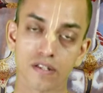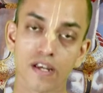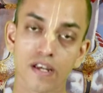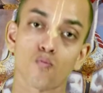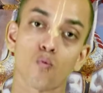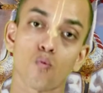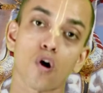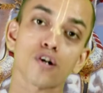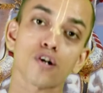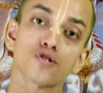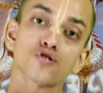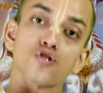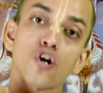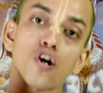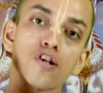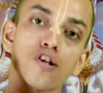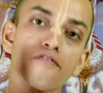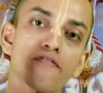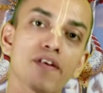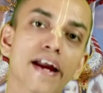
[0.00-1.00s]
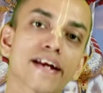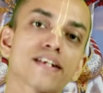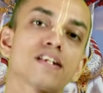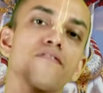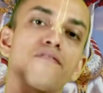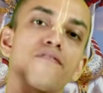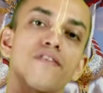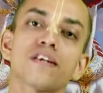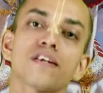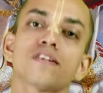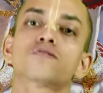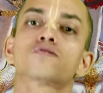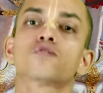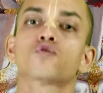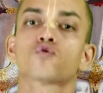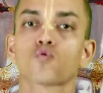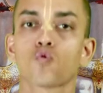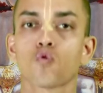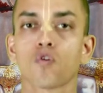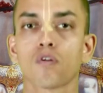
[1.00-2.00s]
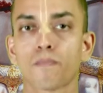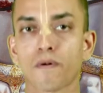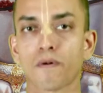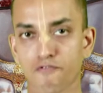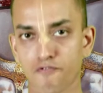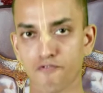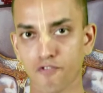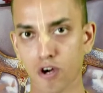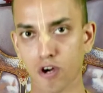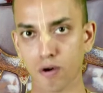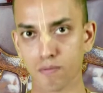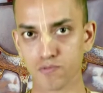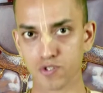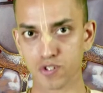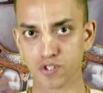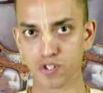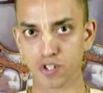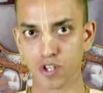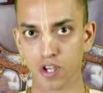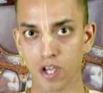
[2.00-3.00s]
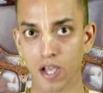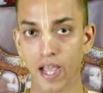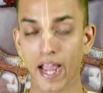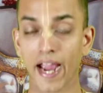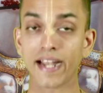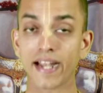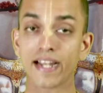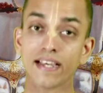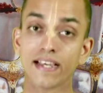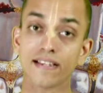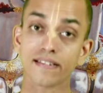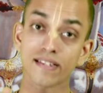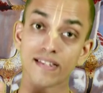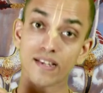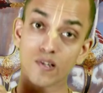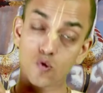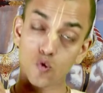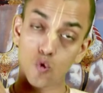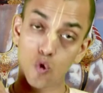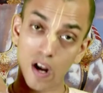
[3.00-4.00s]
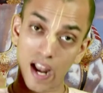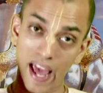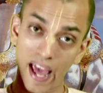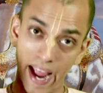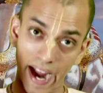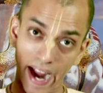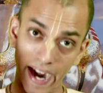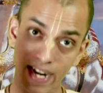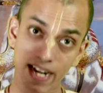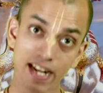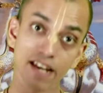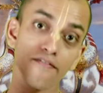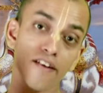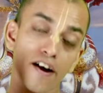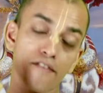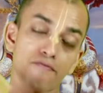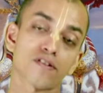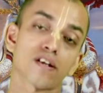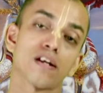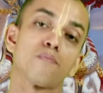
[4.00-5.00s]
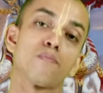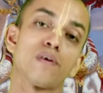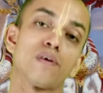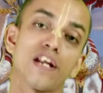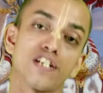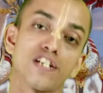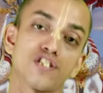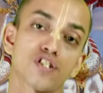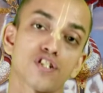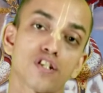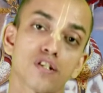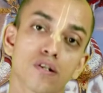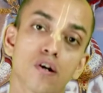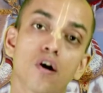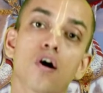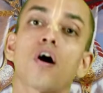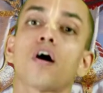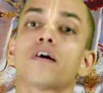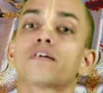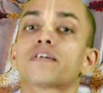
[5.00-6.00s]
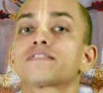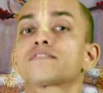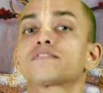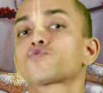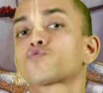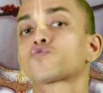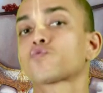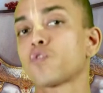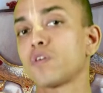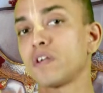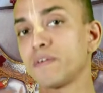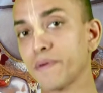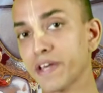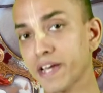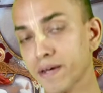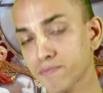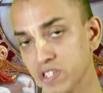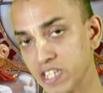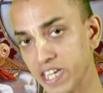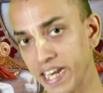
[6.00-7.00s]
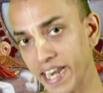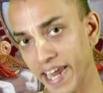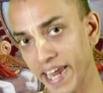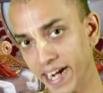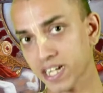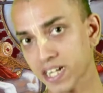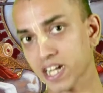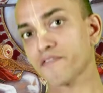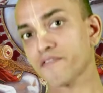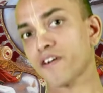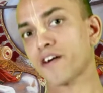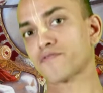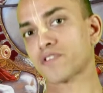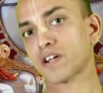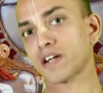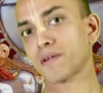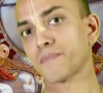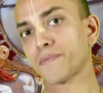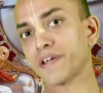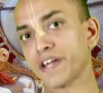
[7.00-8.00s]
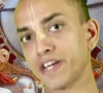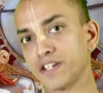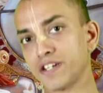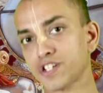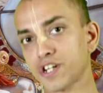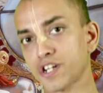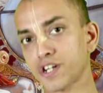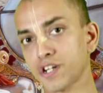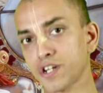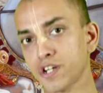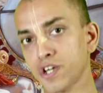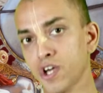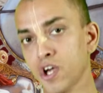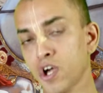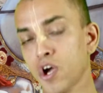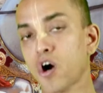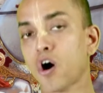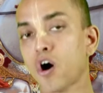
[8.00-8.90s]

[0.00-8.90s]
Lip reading: then what sort of activities the soul performs, and is the soul active after liberation, or is the soul becomes inactive after liberation,